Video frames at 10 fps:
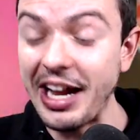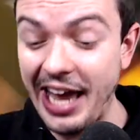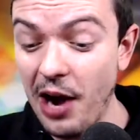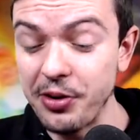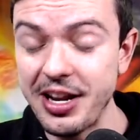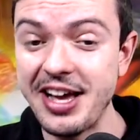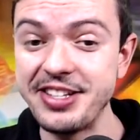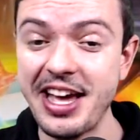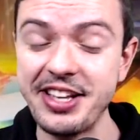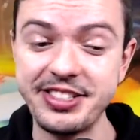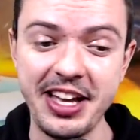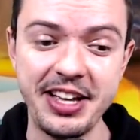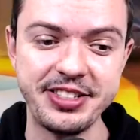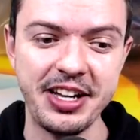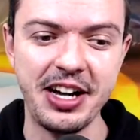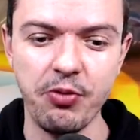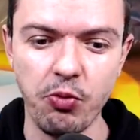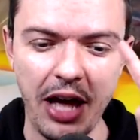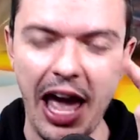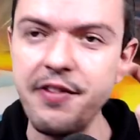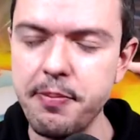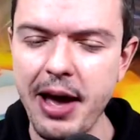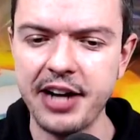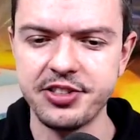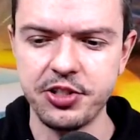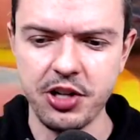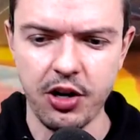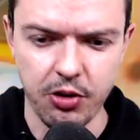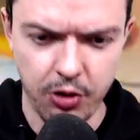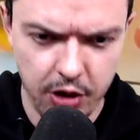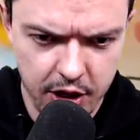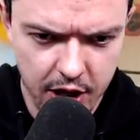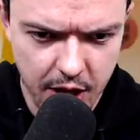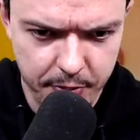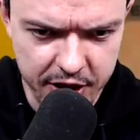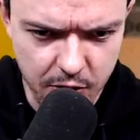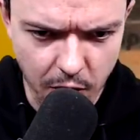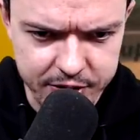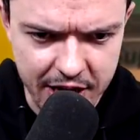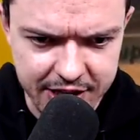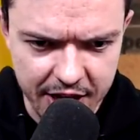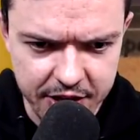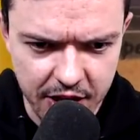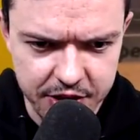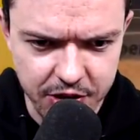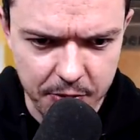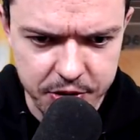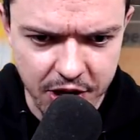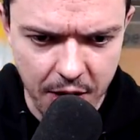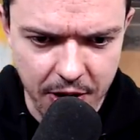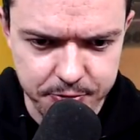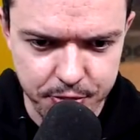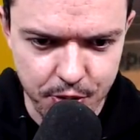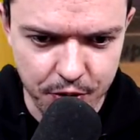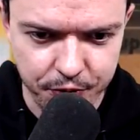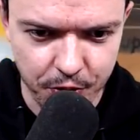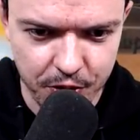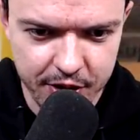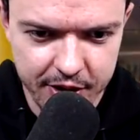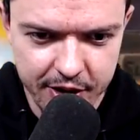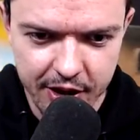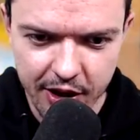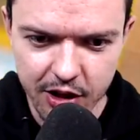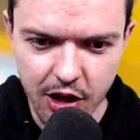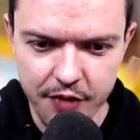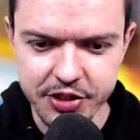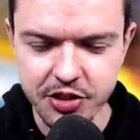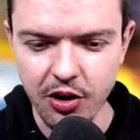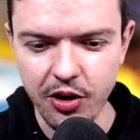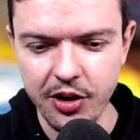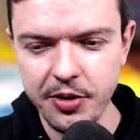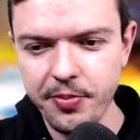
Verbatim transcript: count as as as uh, heavy packs in general. But you know what? We'll take that uh, Dark Machamp. That's beautiful. I love this card.